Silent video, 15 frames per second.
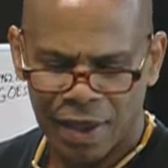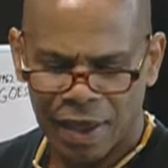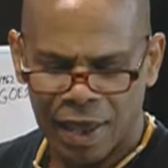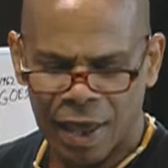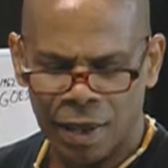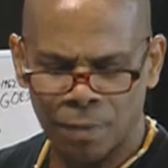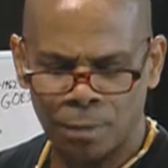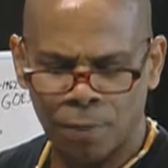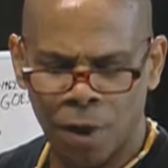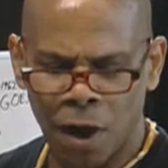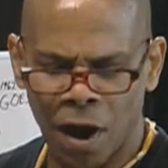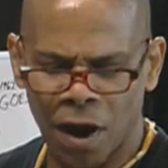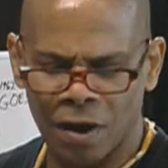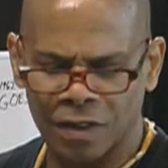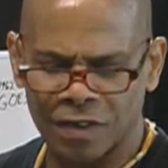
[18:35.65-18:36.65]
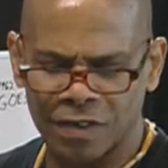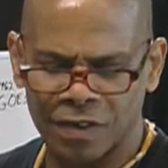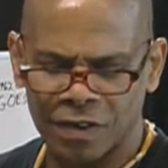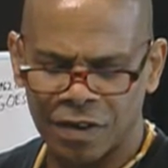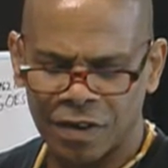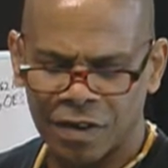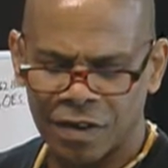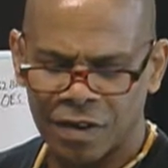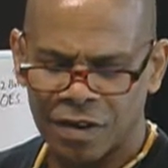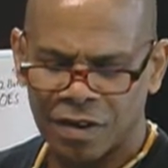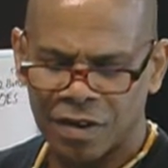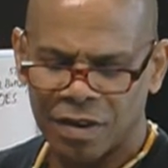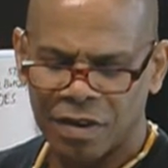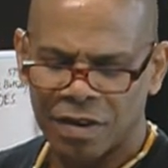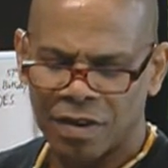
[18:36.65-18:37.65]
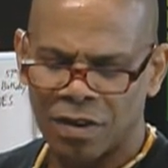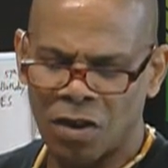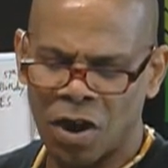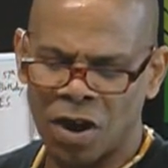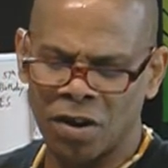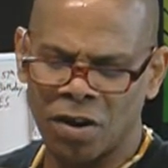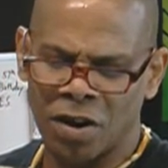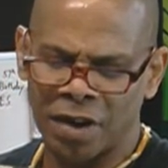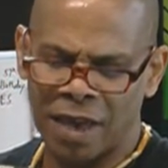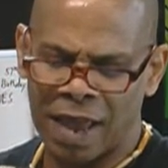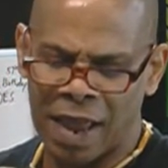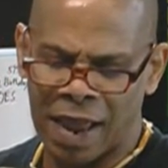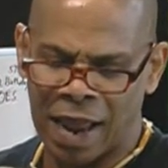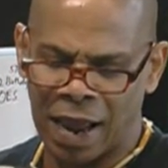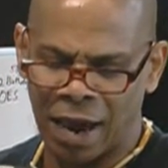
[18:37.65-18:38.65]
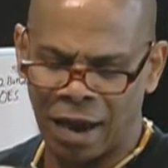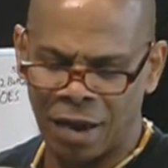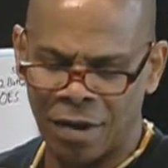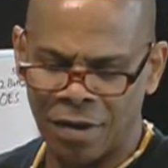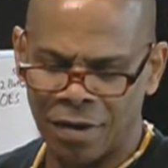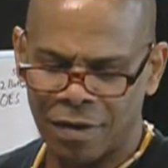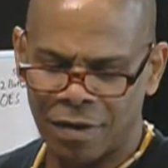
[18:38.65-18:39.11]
And parts not on air